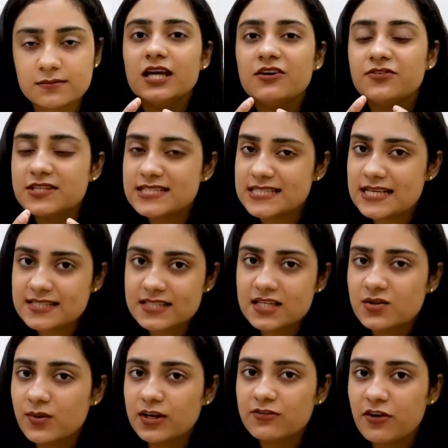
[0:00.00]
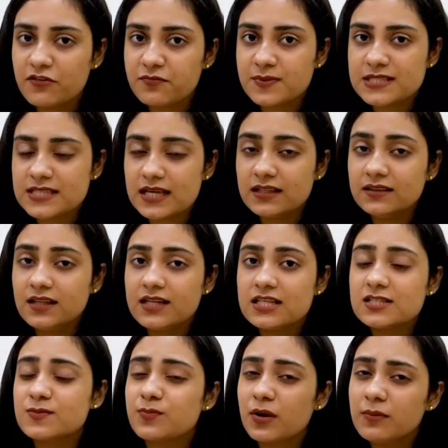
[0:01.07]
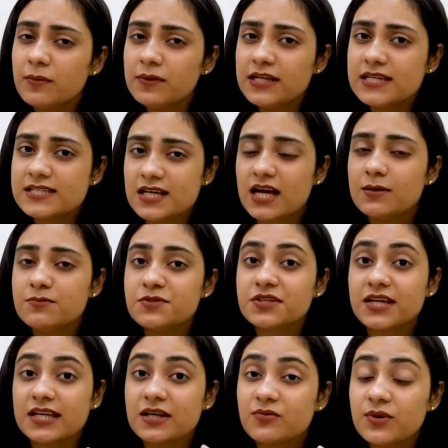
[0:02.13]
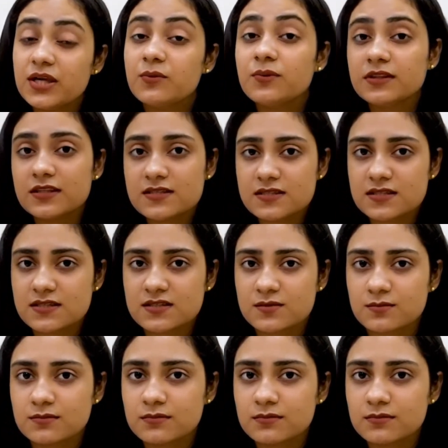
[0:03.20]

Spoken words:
If it's less than 25%, then it's probably time to get away with the system.